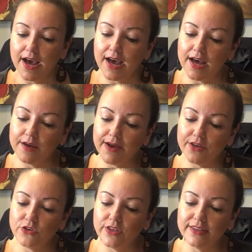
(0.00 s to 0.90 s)

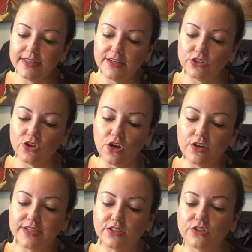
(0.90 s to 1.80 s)
Other thing that I saw
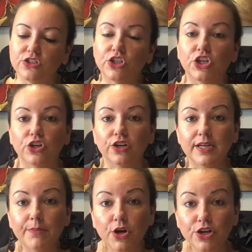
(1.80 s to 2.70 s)
is on
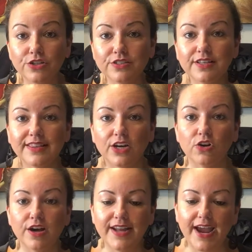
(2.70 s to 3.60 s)
security bars that
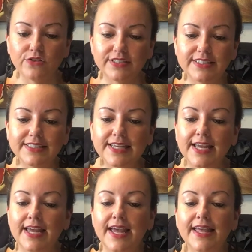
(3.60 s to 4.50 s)
are on houses,
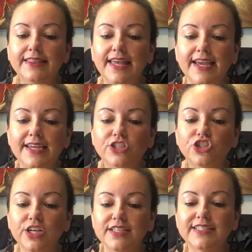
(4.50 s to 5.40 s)
they
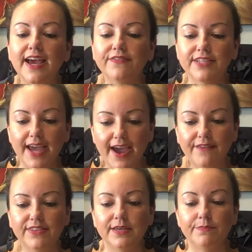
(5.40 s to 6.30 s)
just have to have the